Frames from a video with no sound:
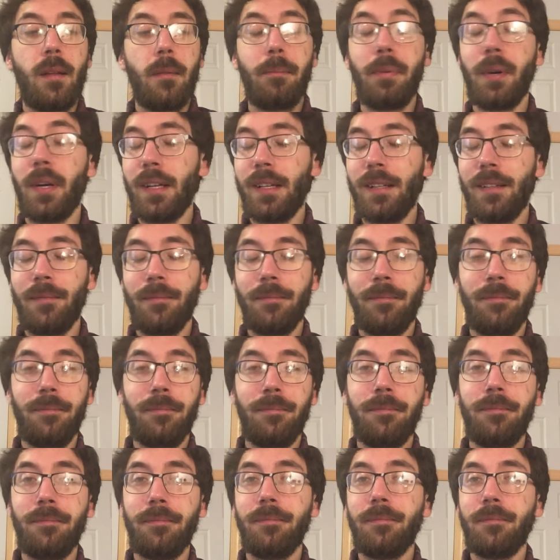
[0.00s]
but,
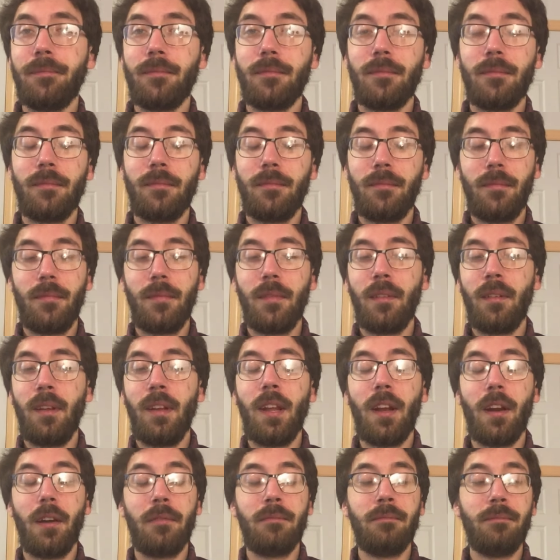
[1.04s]

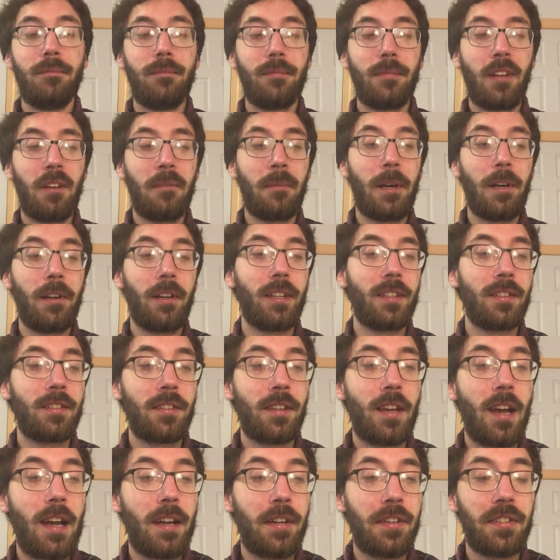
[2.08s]
you know, American
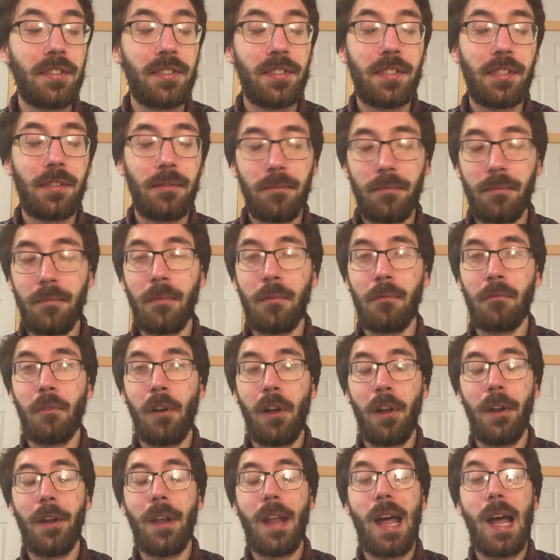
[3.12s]
scotches
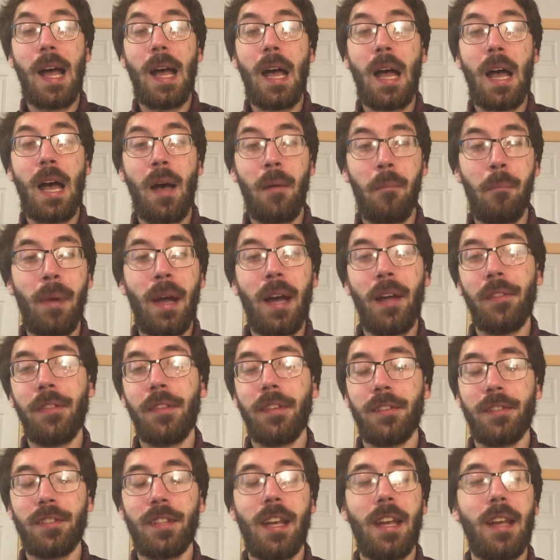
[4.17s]
run about
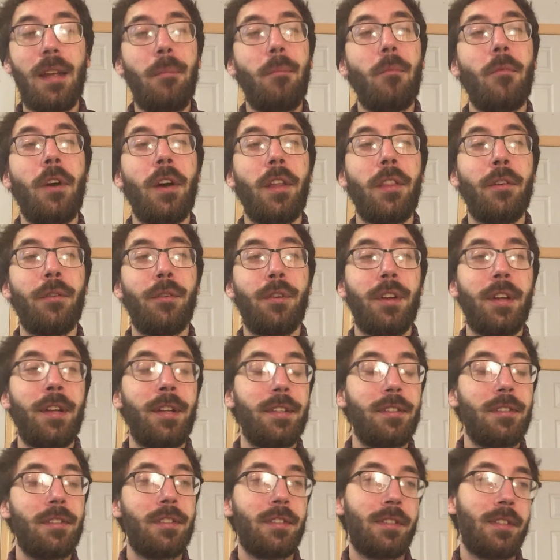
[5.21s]
the same, whether
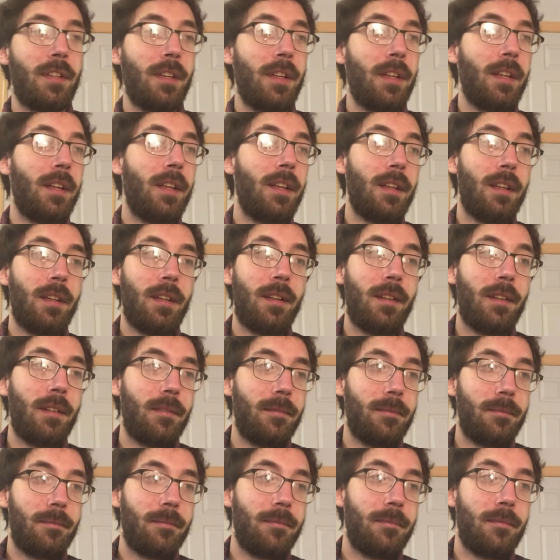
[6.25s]
it's
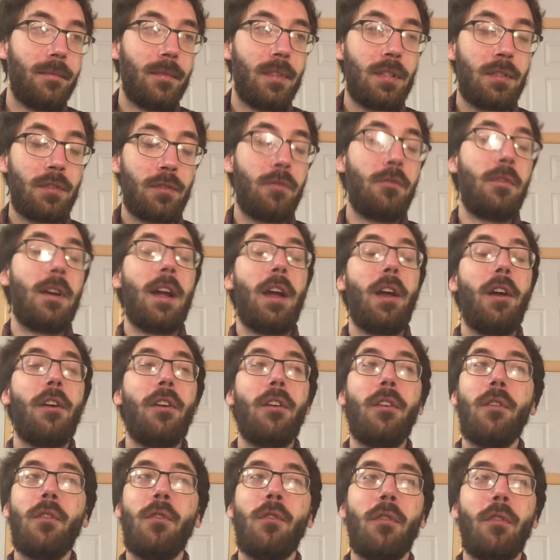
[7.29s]

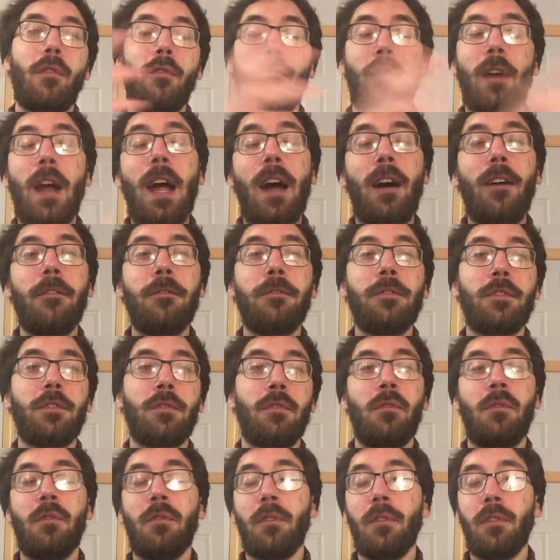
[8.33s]
Square or Ralph's
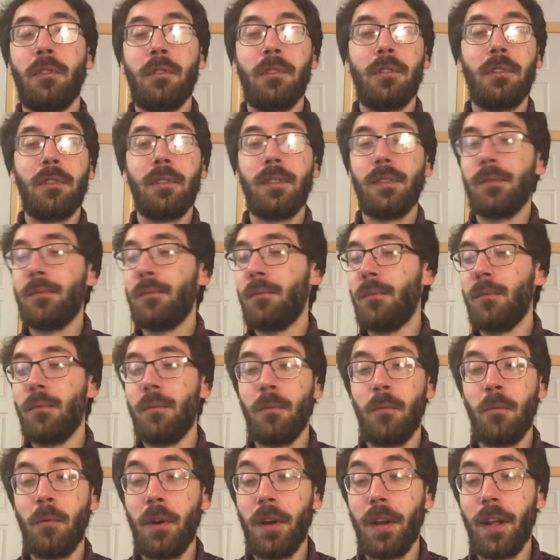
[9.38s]
or
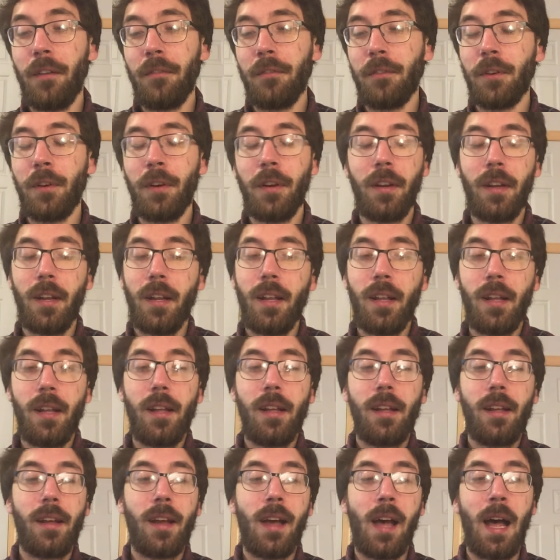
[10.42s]
whatever.
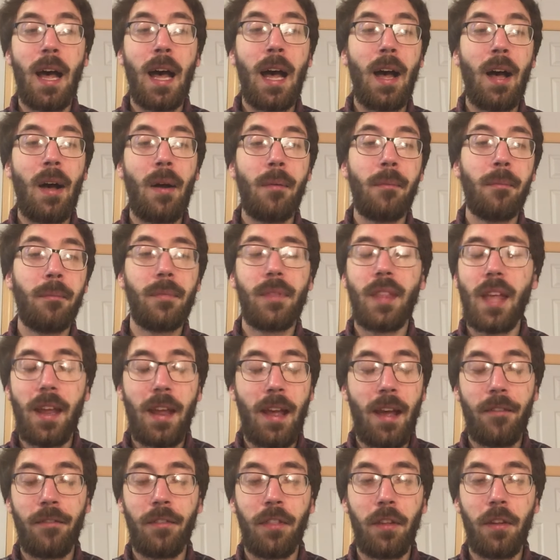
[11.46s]
Um, they
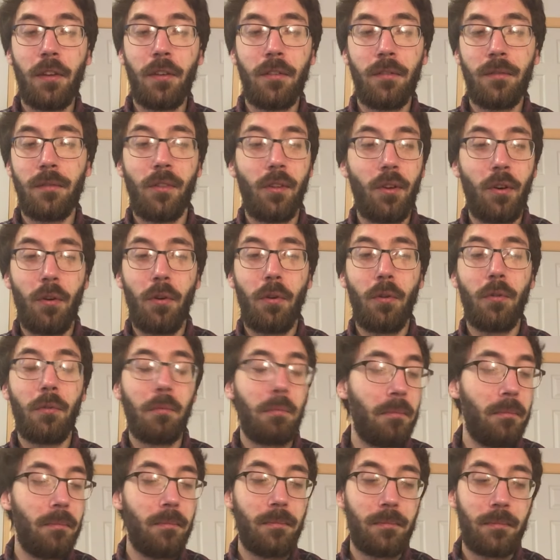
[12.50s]
have the, the whole
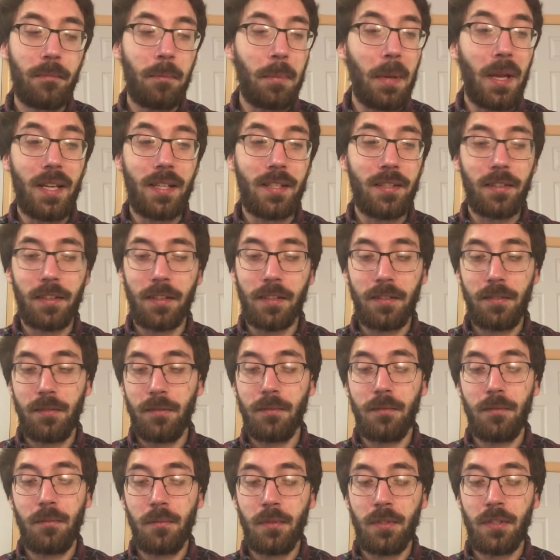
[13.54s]
basic
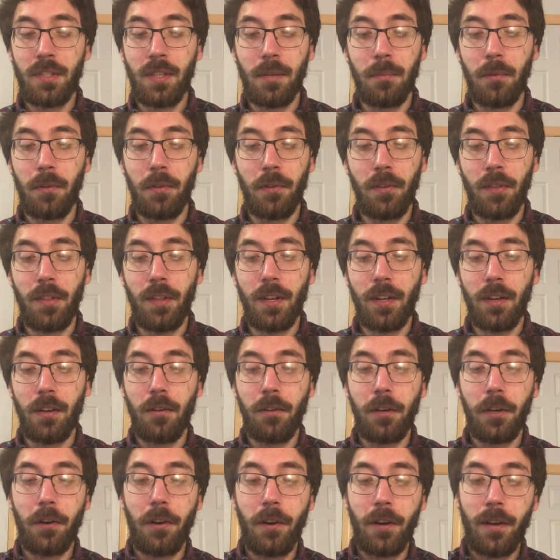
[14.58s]
similar thing
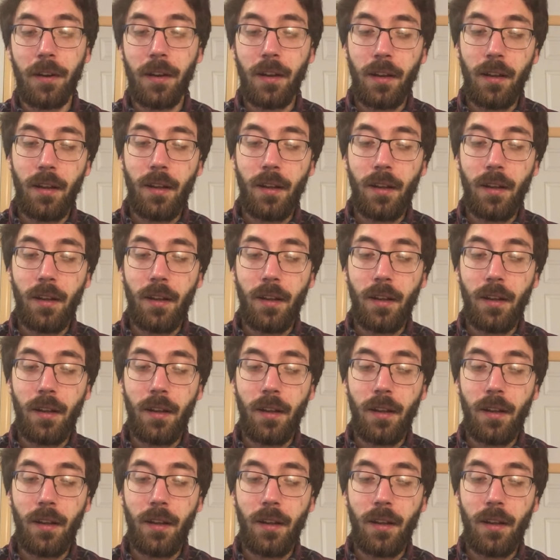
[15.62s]
going on.